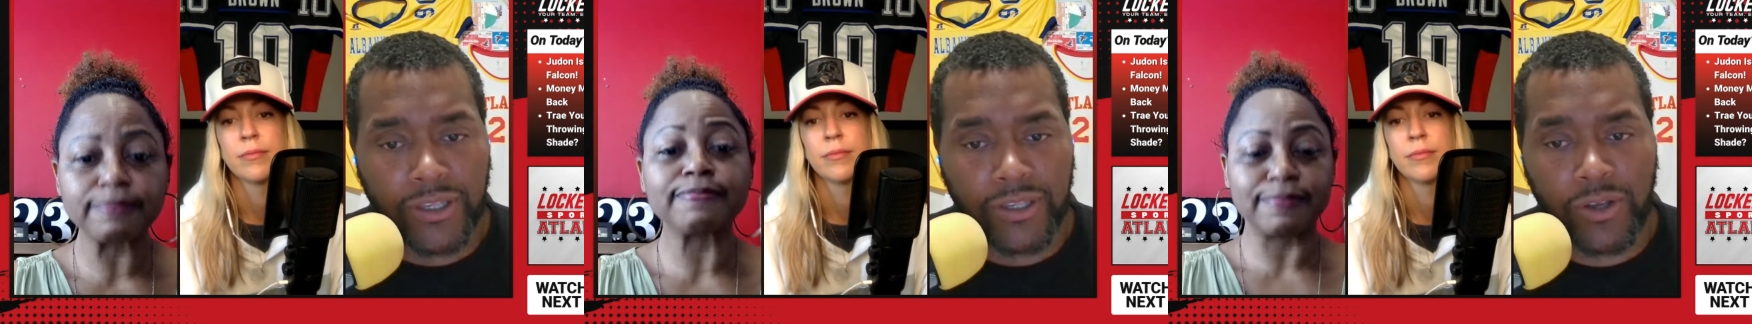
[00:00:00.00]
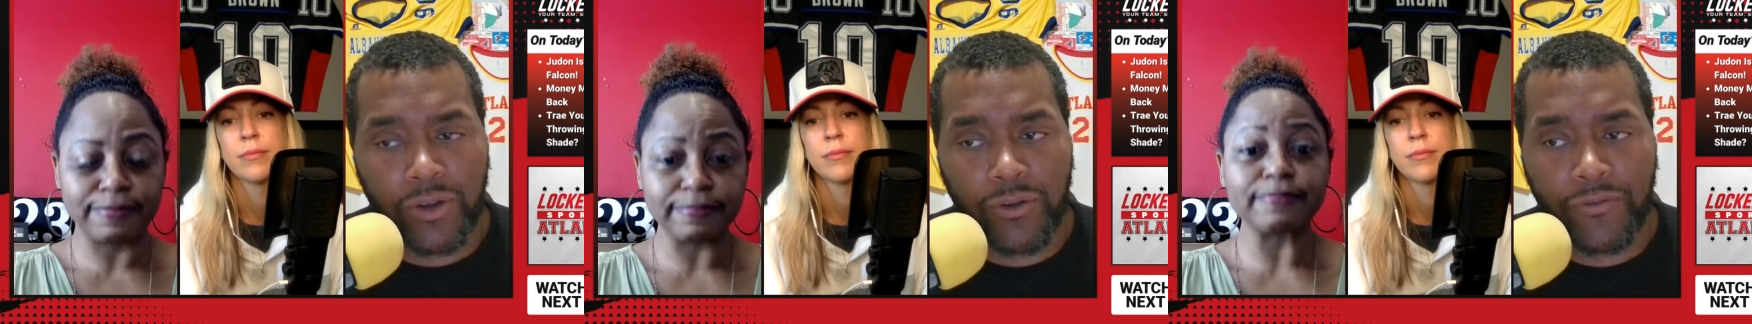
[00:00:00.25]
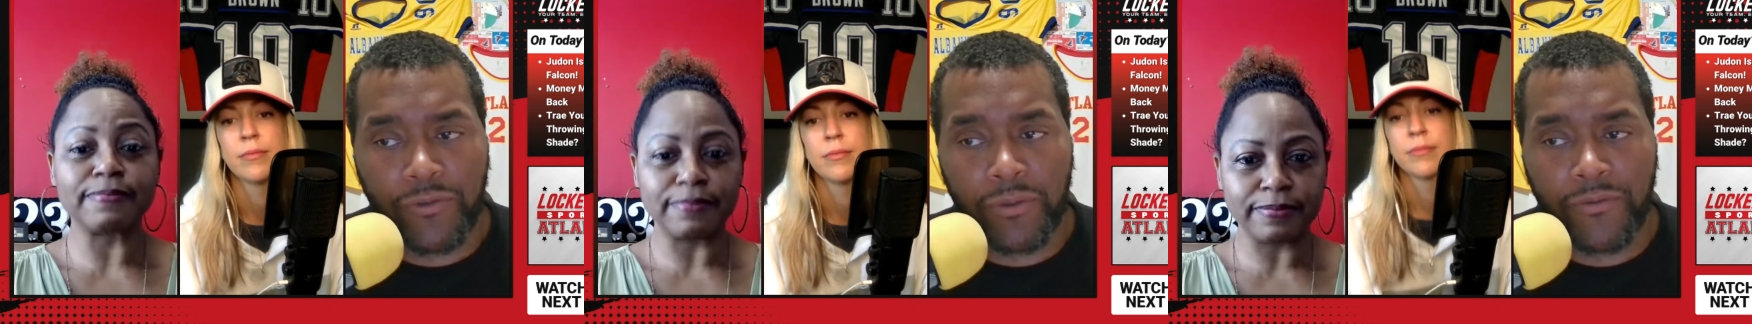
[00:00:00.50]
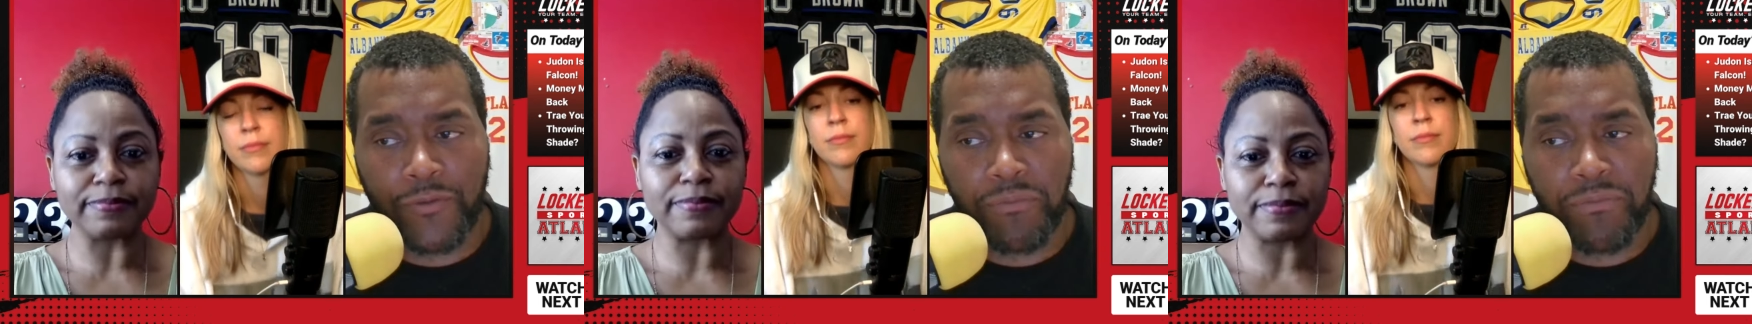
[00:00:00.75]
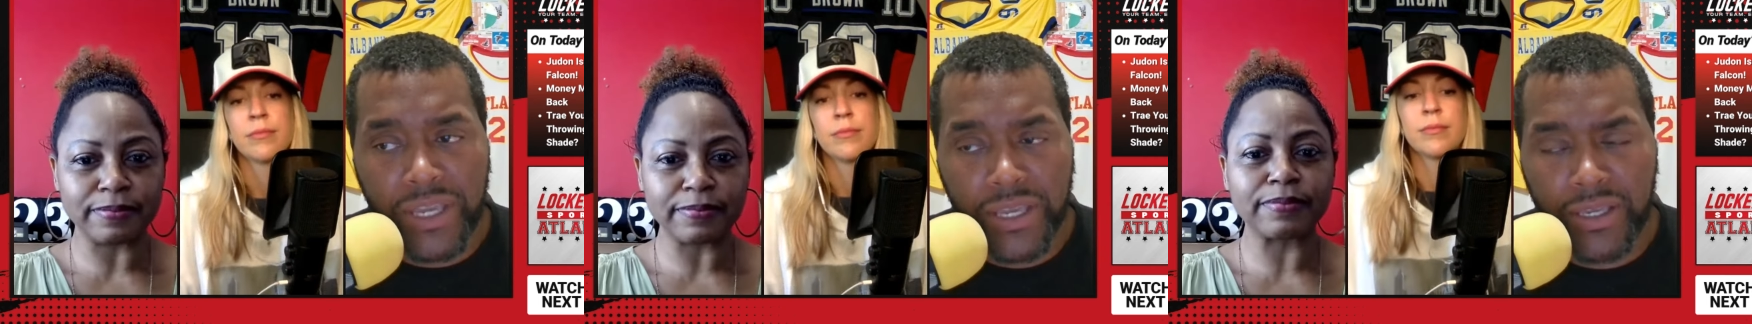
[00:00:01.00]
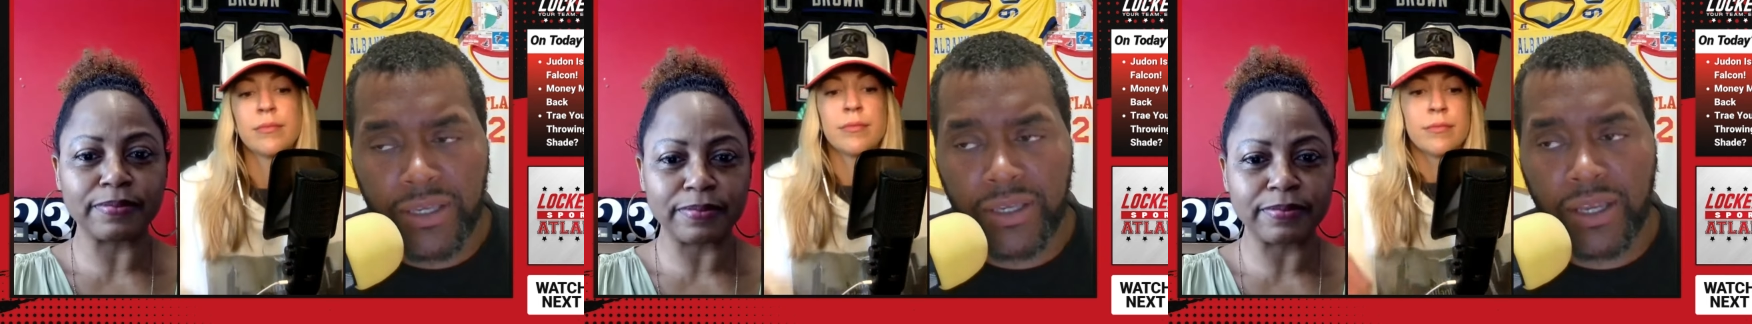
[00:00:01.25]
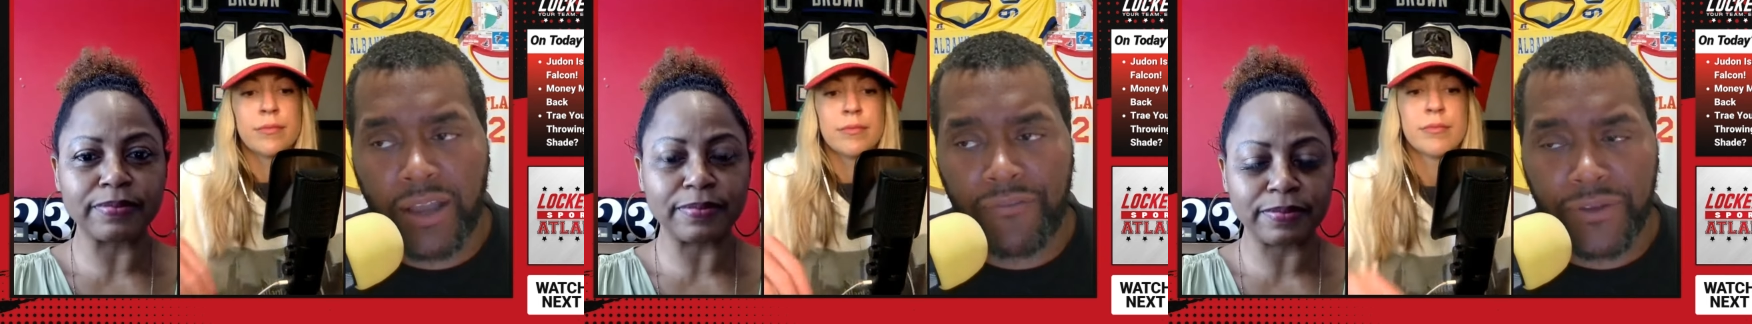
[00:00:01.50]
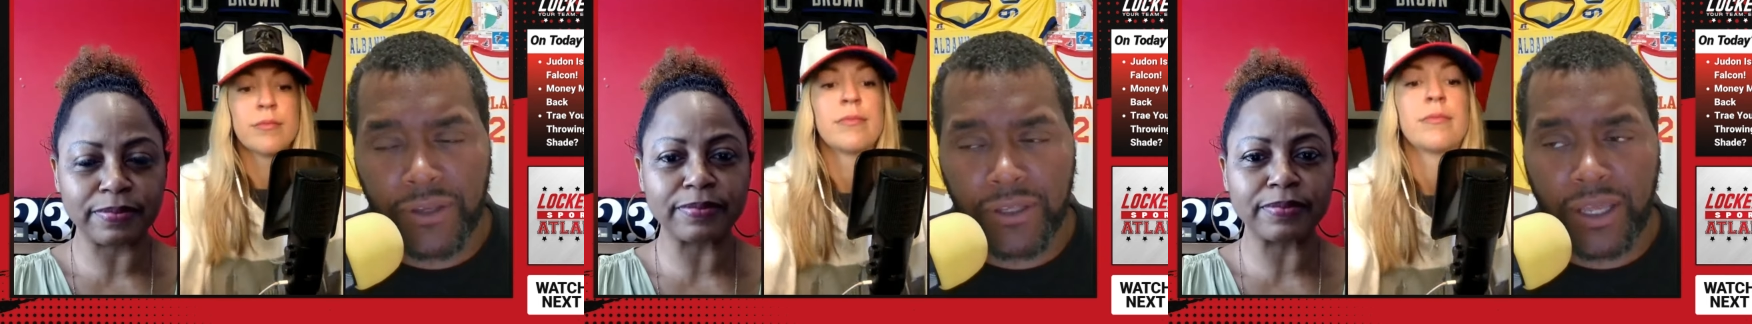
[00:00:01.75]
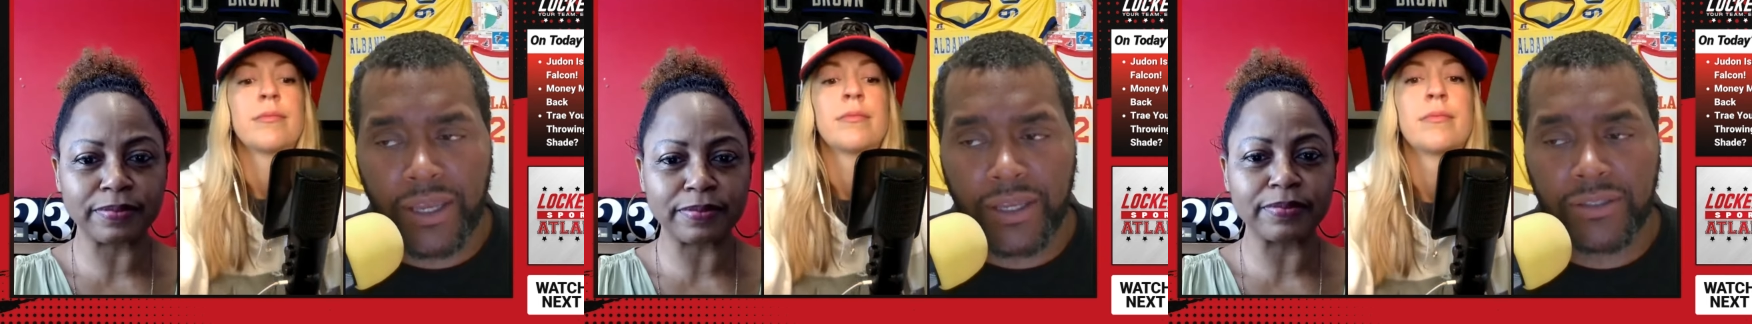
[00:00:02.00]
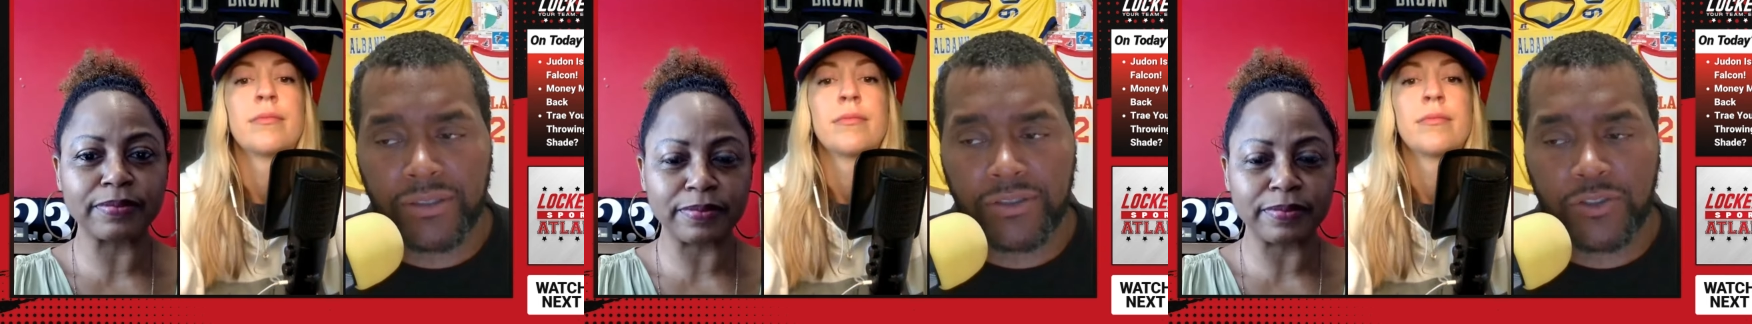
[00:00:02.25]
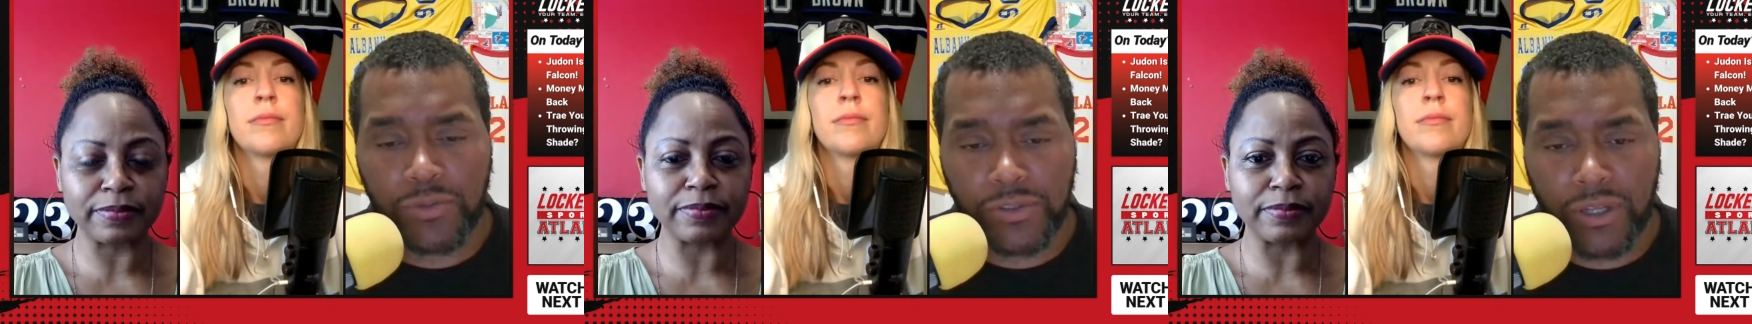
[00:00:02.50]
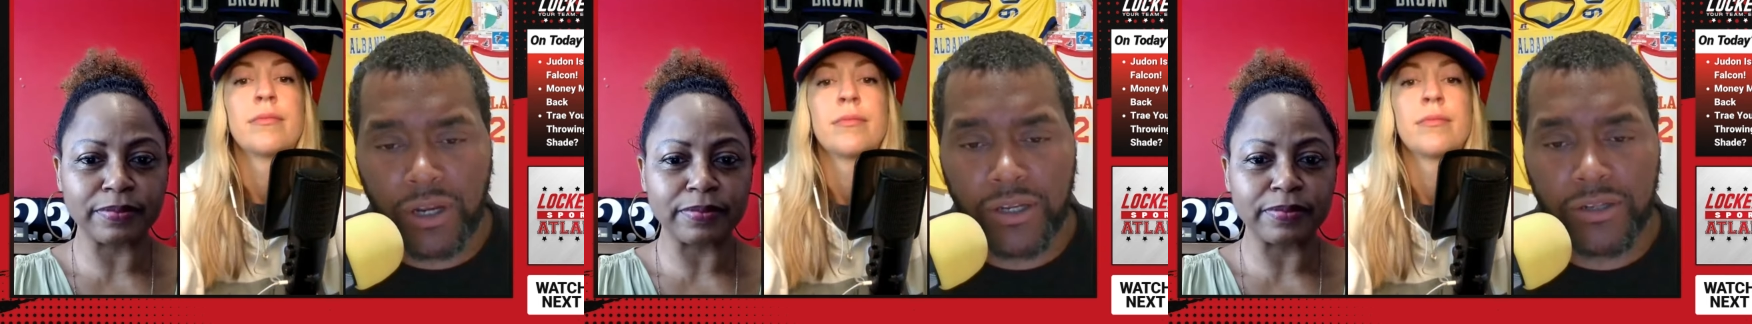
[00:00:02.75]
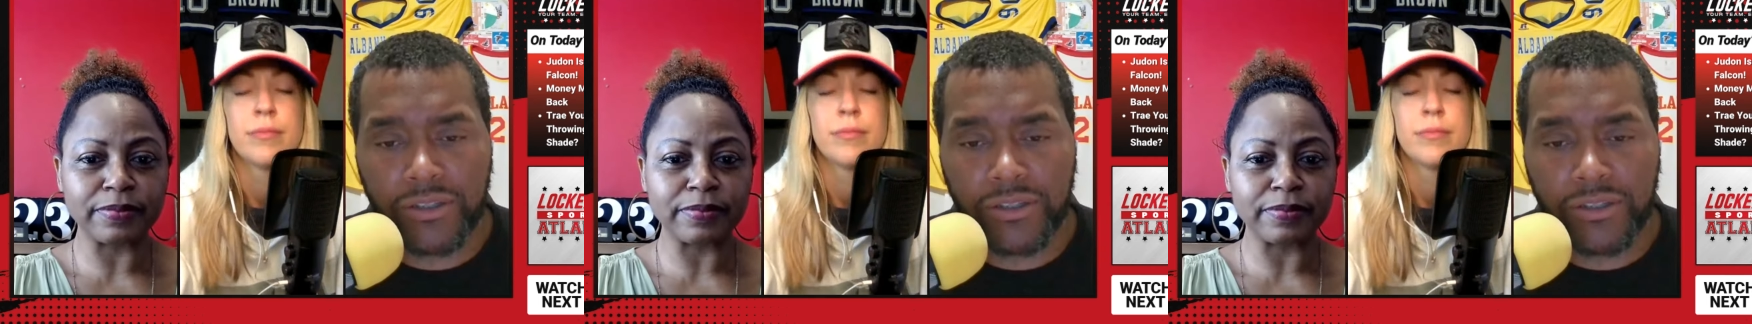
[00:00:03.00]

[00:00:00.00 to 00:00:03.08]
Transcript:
Speaker 1: You know, for, for me, I feel like superstar